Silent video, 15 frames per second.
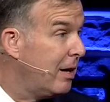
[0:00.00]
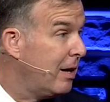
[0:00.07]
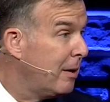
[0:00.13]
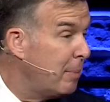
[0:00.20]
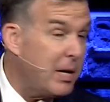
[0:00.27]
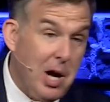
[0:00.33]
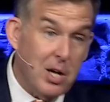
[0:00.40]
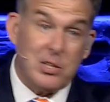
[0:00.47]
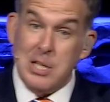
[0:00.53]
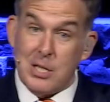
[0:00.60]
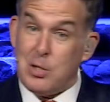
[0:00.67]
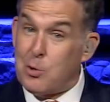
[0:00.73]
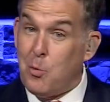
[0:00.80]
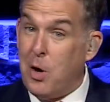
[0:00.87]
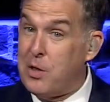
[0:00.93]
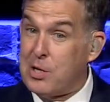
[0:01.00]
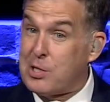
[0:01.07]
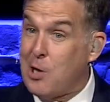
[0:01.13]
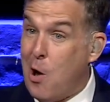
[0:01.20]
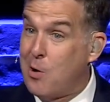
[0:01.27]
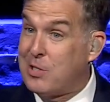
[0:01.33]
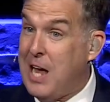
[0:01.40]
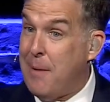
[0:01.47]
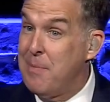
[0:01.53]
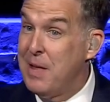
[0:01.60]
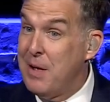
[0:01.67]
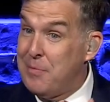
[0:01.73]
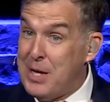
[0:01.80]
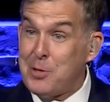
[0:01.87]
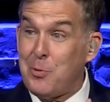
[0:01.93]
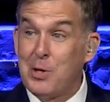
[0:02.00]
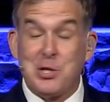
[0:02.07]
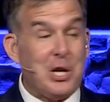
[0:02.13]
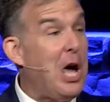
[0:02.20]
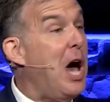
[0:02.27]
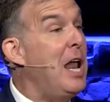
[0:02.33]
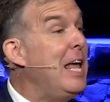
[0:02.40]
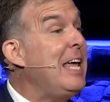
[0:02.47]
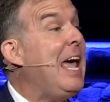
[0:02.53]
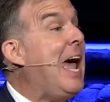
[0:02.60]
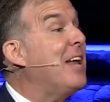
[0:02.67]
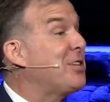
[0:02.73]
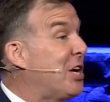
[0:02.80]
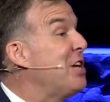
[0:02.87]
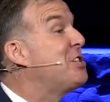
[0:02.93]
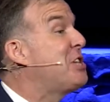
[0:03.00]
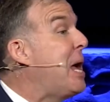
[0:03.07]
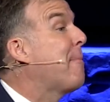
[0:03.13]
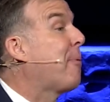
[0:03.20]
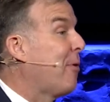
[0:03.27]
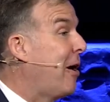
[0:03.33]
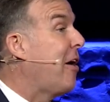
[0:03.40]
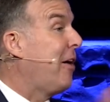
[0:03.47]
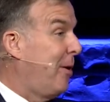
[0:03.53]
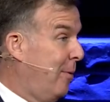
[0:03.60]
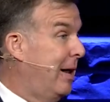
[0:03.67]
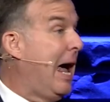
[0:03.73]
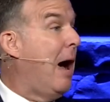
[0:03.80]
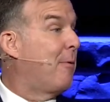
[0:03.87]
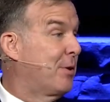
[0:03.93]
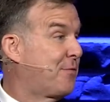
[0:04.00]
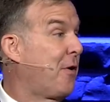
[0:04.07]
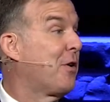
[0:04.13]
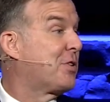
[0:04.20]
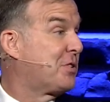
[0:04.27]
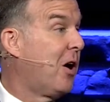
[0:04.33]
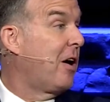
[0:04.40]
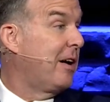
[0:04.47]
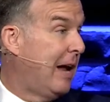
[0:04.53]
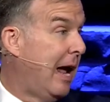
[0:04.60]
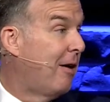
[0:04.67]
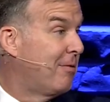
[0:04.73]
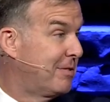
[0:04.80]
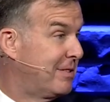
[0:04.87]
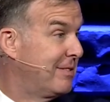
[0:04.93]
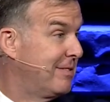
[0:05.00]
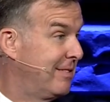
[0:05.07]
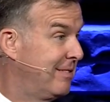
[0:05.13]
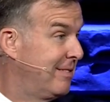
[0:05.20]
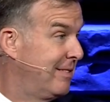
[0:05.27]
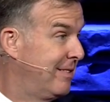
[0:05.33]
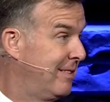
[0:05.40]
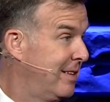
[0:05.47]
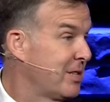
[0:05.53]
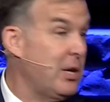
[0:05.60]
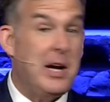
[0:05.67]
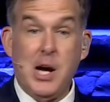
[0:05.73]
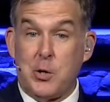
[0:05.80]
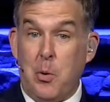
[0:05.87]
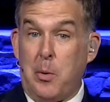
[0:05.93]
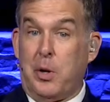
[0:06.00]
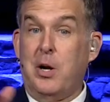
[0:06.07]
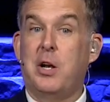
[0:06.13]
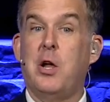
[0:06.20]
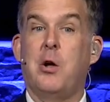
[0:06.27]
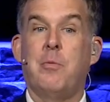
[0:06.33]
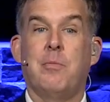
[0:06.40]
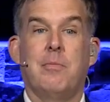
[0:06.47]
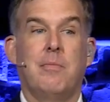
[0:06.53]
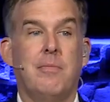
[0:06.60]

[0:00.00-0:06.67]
Because this is one of the songs this was cutting edge contemporary when I was first starting out. So here's what we're going to do.